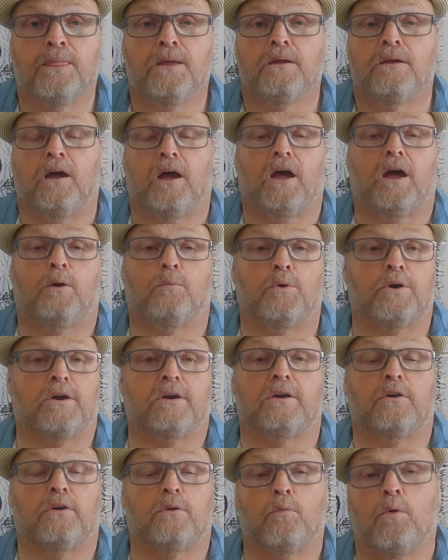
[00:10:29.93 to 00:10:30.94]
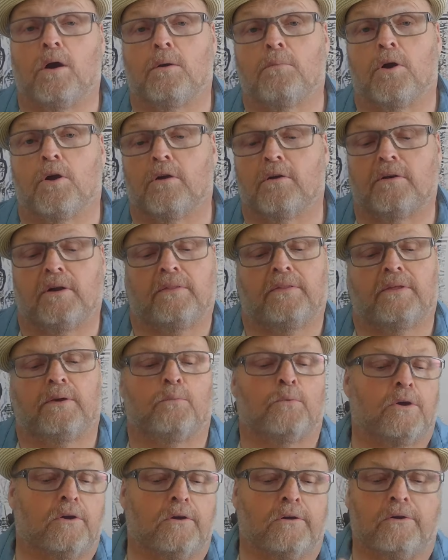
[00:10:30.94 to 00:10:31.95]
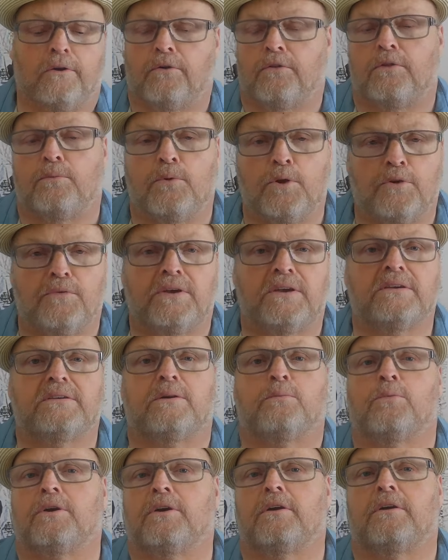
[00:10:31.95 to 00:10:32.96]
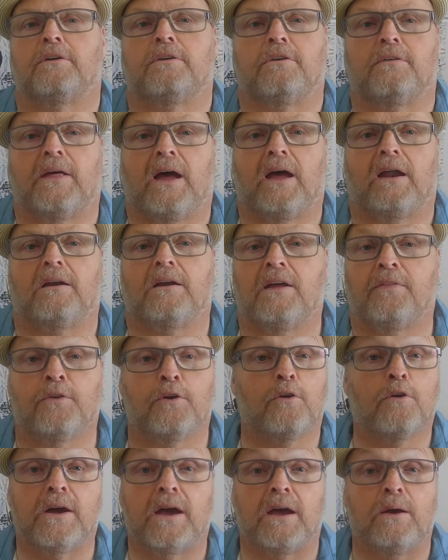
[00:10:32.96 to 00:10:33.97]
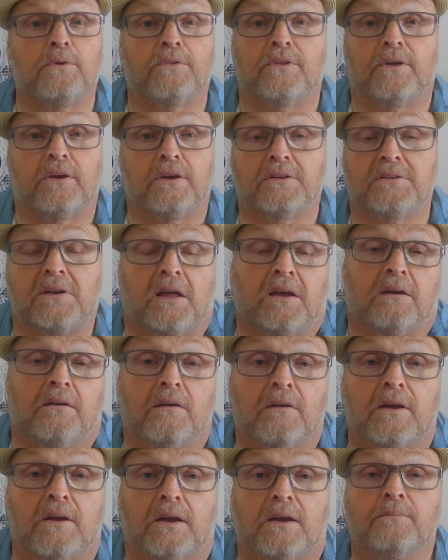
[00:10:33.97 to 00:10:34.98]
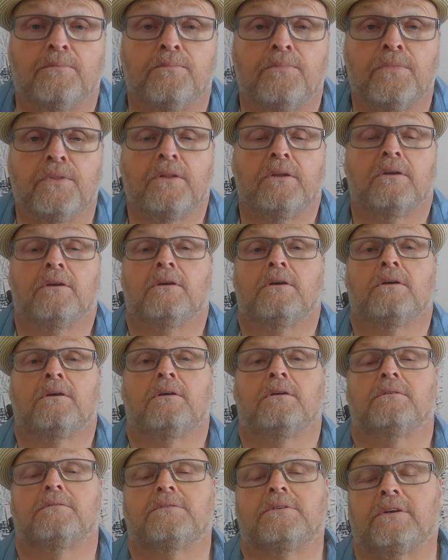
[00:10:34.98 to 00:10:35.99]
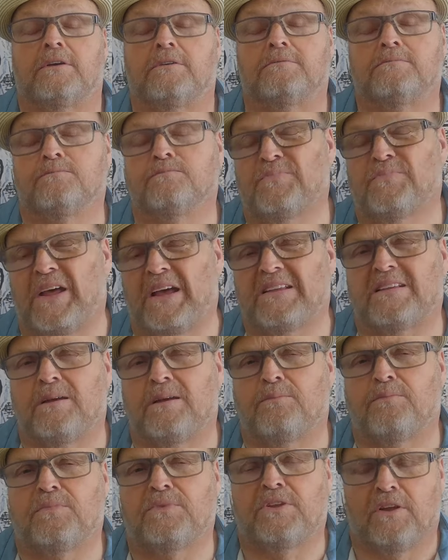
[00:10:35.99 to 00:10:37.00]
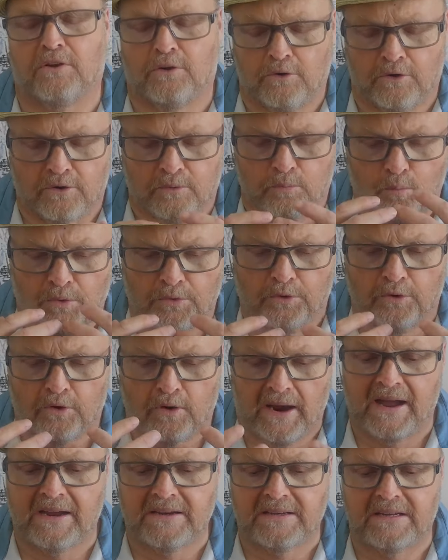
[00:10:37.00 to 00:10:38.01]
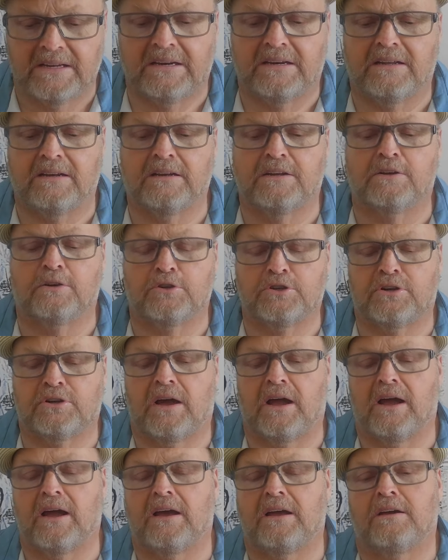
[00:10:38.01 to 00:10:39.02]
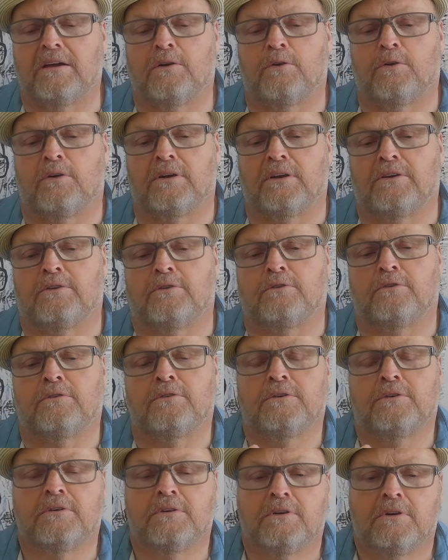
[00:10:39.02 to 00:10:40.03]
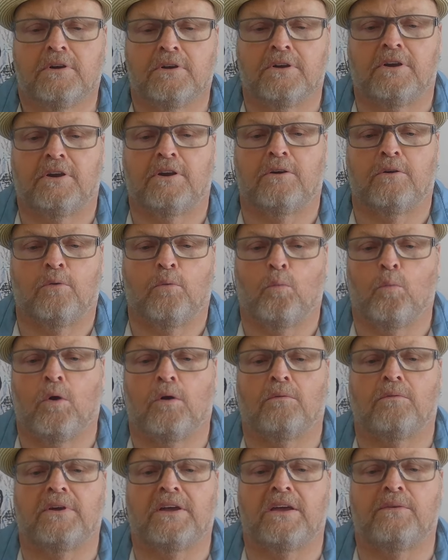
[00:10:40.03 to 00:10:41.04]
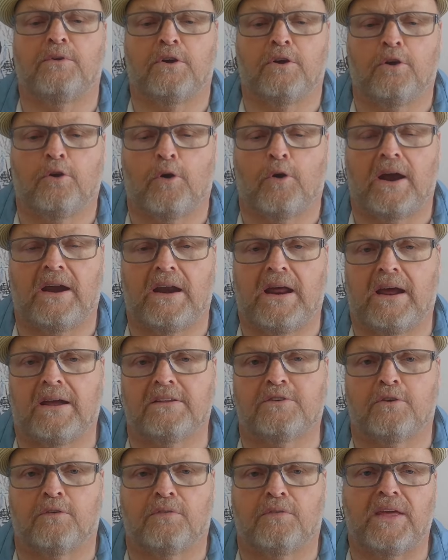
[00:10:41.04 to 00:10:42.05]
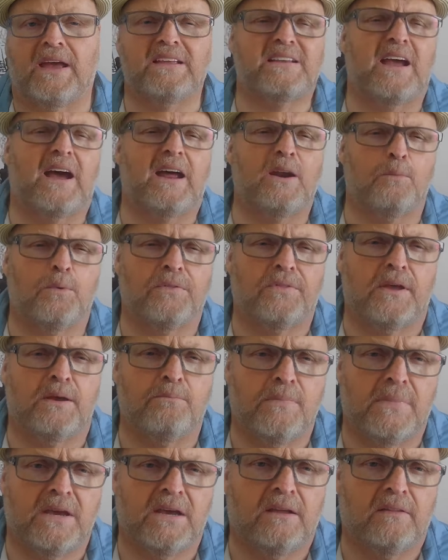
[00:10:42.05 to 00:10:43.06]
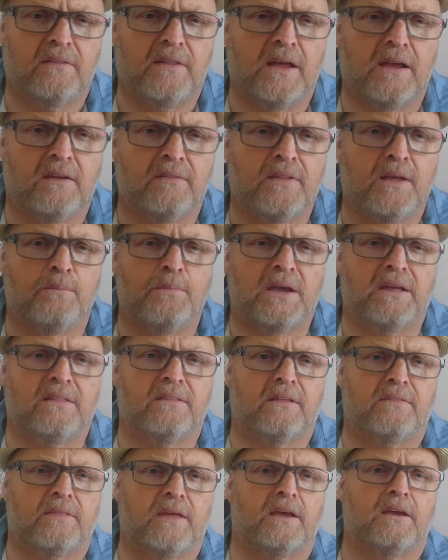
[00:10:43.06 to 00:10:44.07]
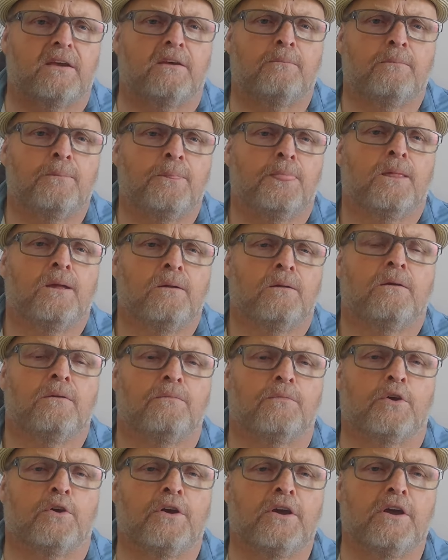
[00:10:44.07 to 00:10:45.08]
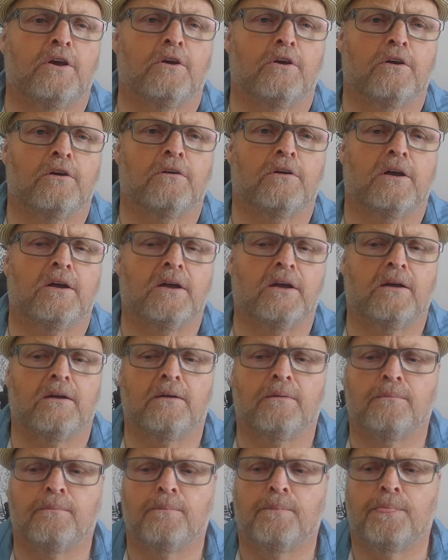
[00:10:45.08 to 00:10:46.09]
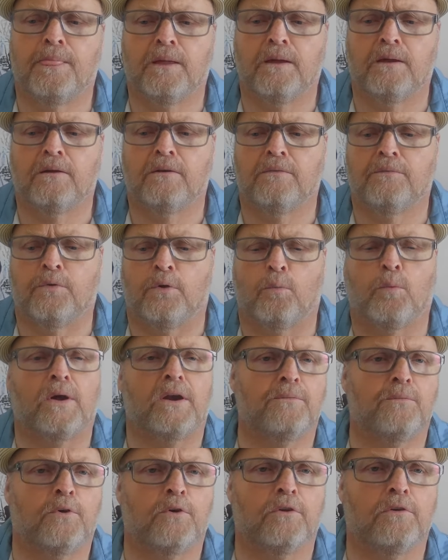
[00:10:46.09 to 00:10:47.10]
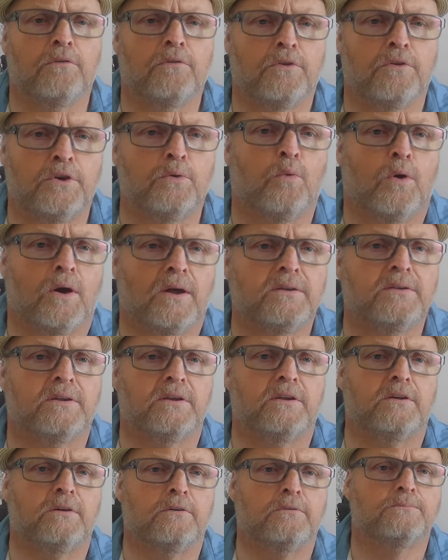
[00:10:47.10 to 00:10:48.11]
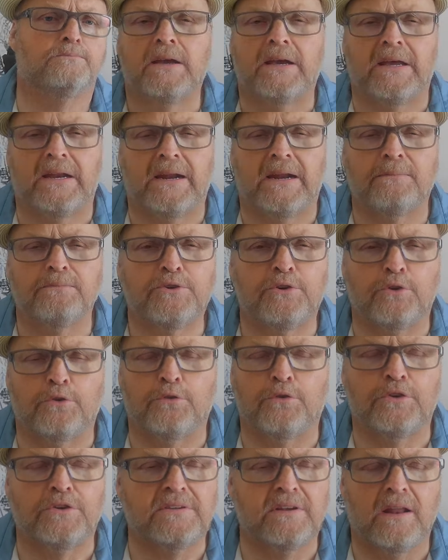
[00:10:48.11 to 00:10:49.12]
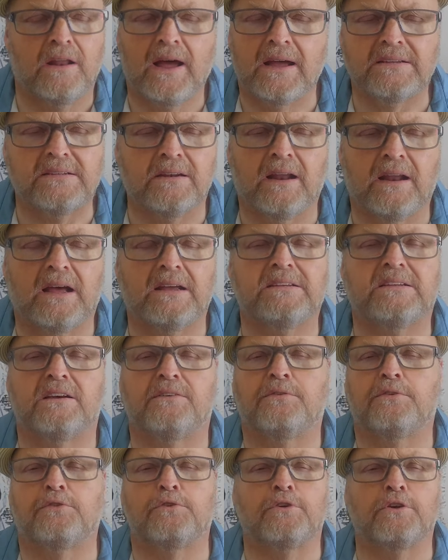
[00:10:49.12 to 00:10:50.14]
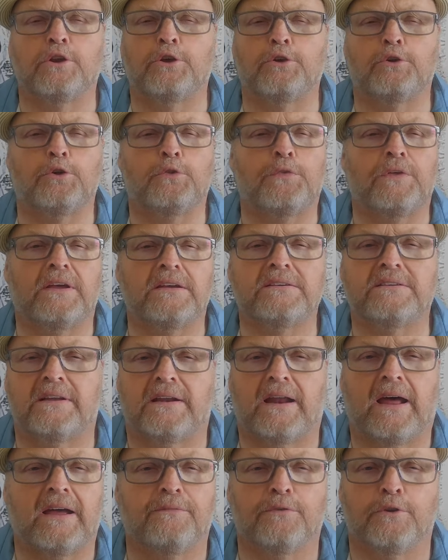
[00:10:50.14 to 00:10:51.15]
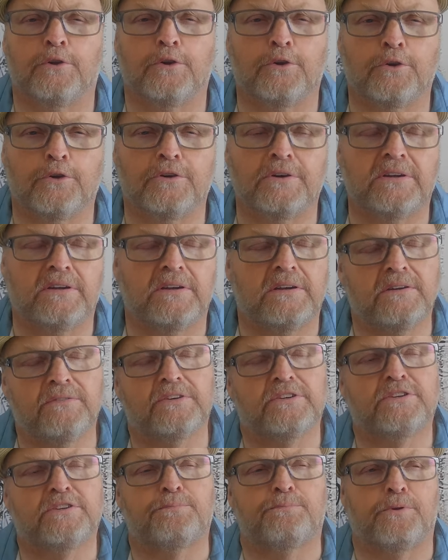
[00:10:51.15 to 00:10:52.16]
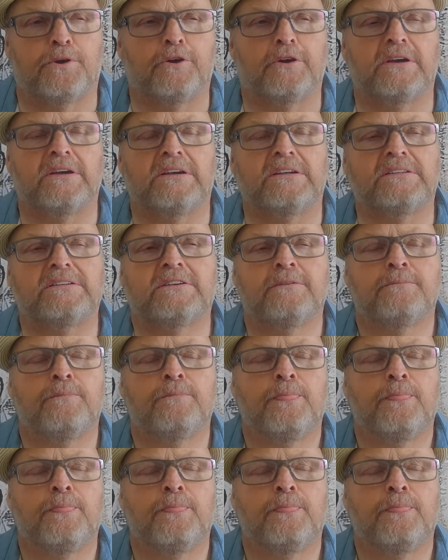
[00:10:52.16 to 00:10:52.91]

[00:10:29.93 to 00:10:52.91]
We're going to go to Walmart, and then we're going to go to the movies, and we're going to do that. And they're okay with it. It's like, okay. So that's something to learn. When they're acting a little shy or a little, you know, won't give you a great answer, that's kind of what they mean. They mean that they're here for whatever you want to do. And I'm sure there's lots and lots of other little things that I've learned and experienced.